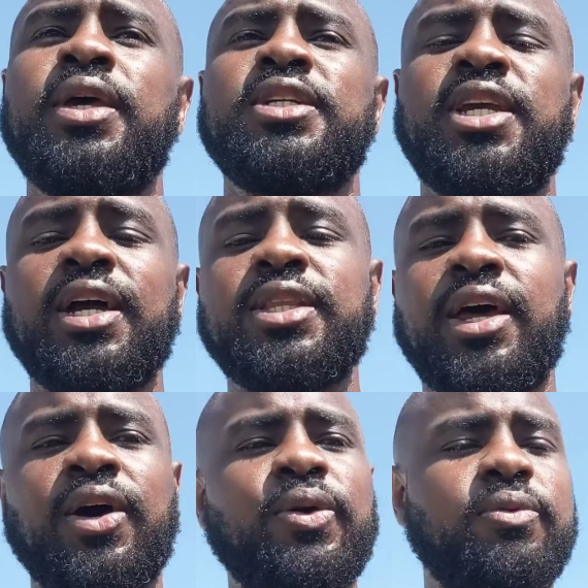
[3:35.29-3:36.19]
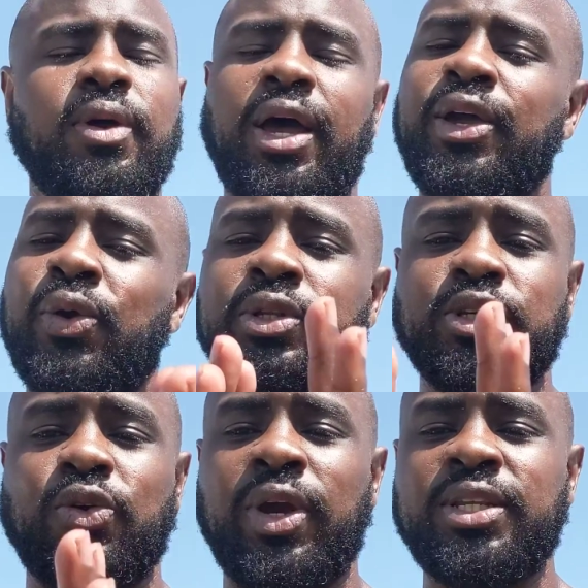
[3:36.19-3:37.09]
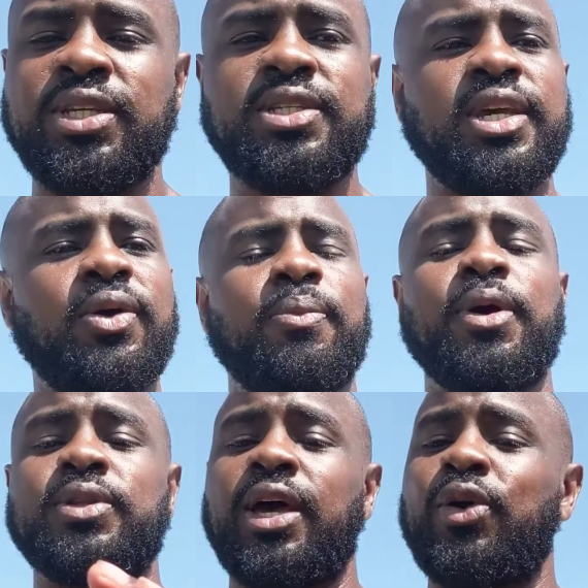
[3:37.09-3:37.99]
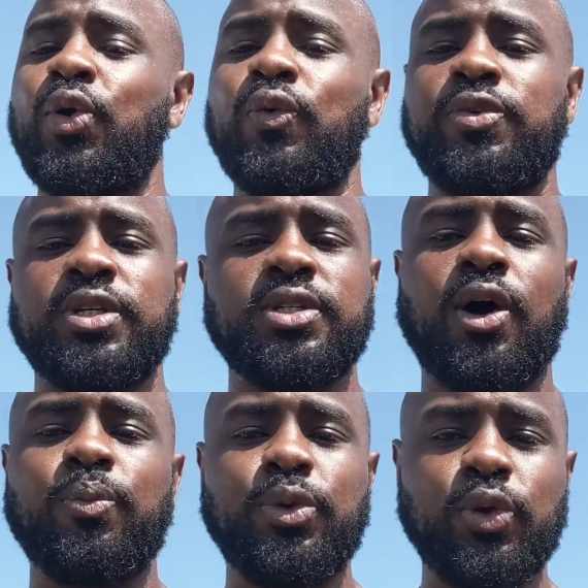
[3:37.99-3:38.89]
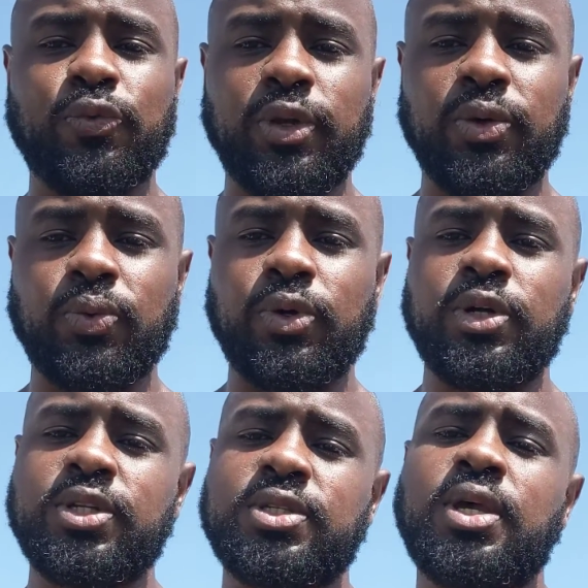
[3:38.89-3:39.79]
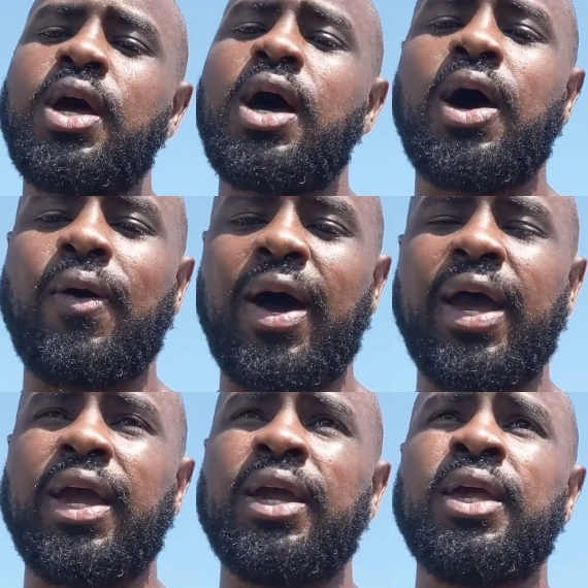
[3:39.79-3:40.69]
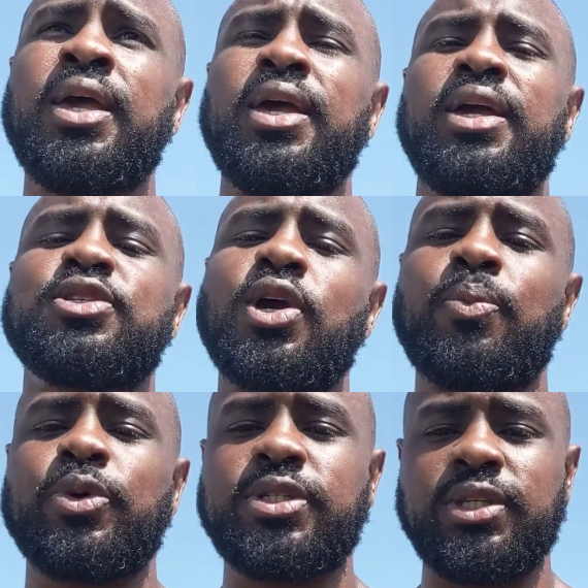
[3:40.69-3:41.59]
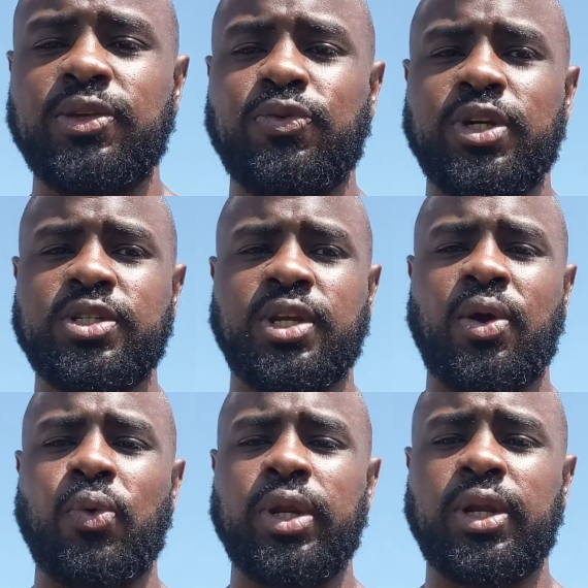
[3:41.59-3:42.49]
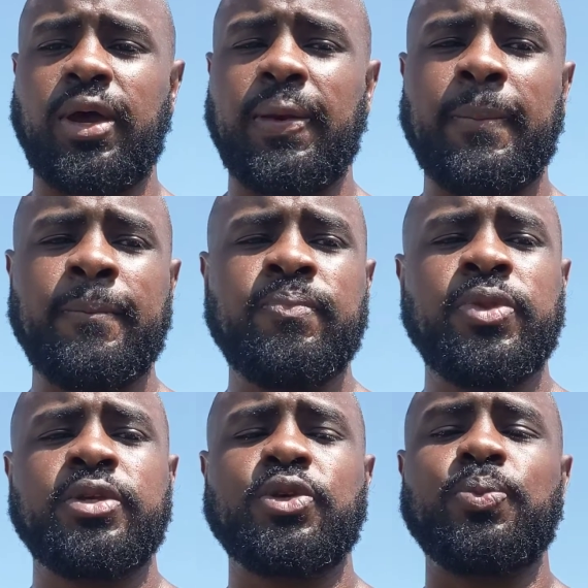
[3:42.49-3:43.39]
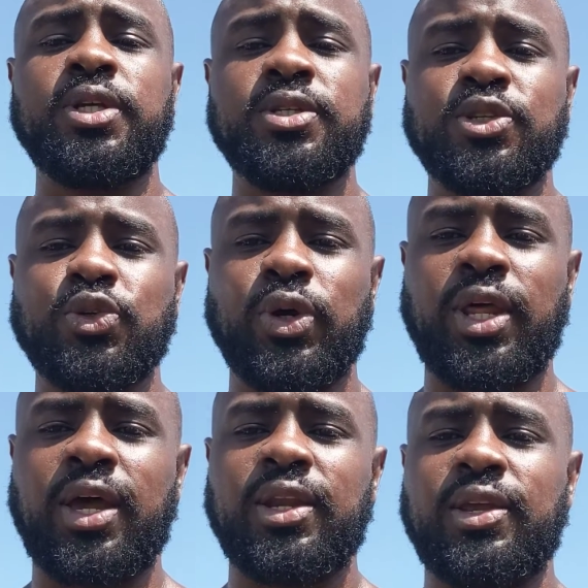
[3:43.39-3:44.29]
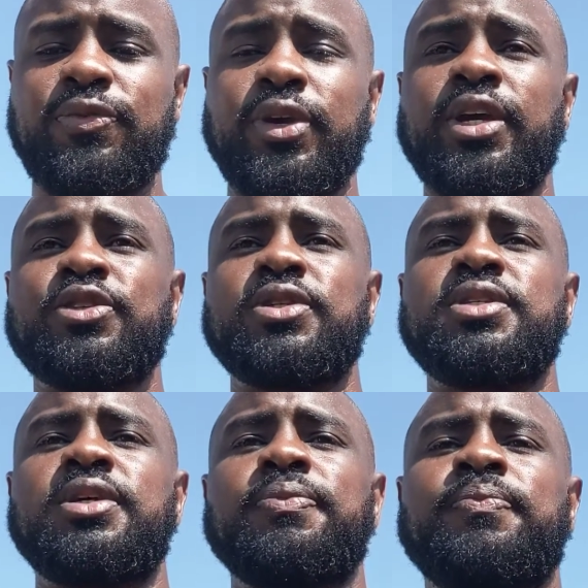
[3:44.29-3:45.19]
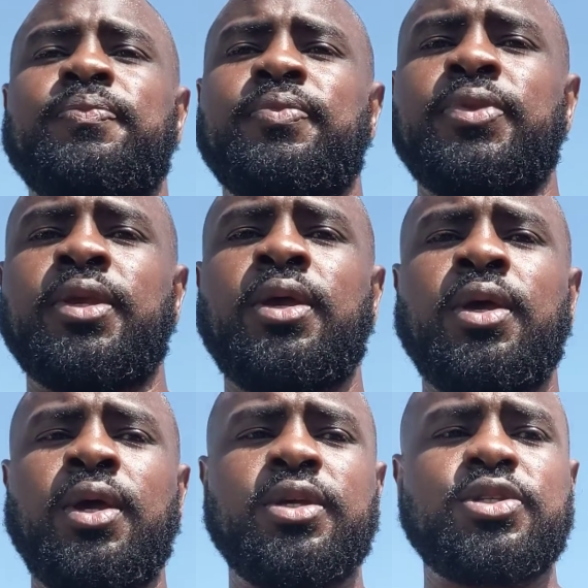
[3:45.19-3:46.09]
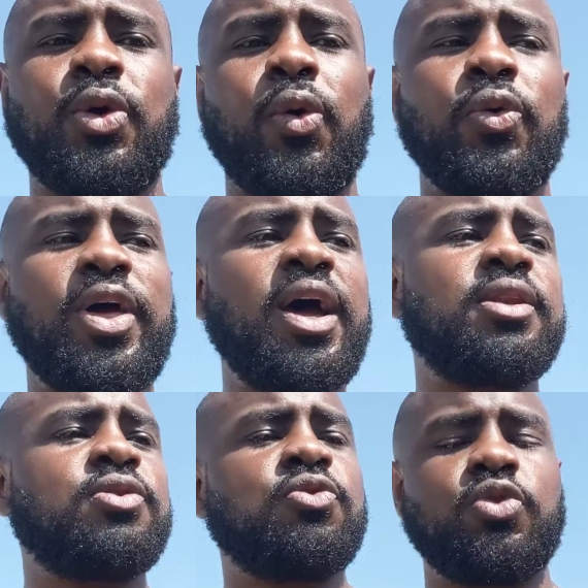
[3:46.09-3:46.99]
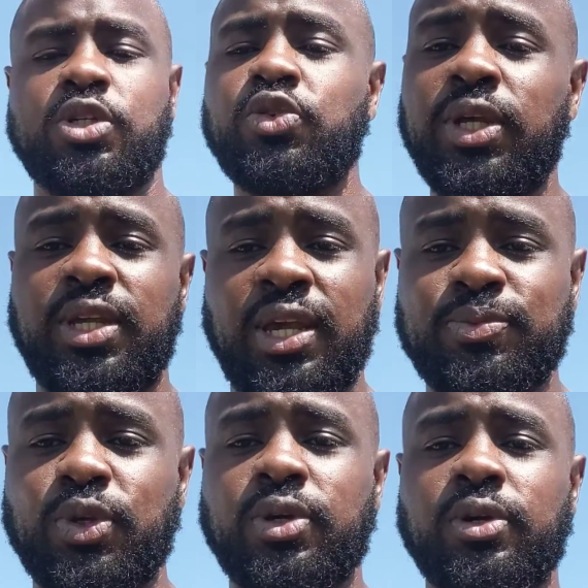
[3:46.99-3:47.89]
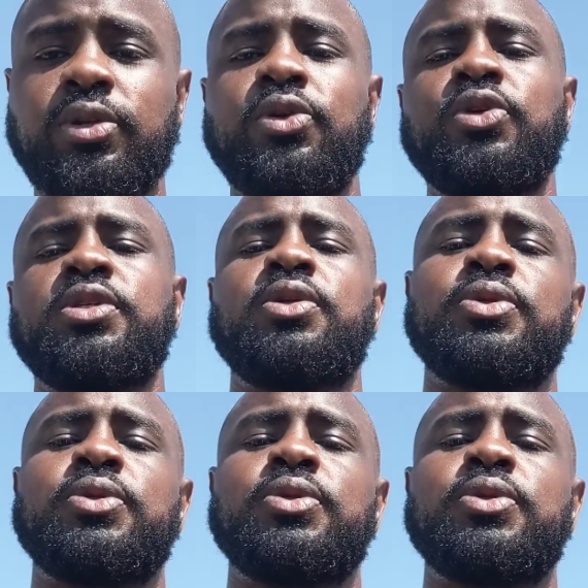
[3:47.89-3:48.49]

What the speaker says: Check that out. I go into great detail about that whole vision, how beautiful it was, how I interpreted the vision and whatnot. So please enjoy that if you're interested. So that retreat came to a conclusion.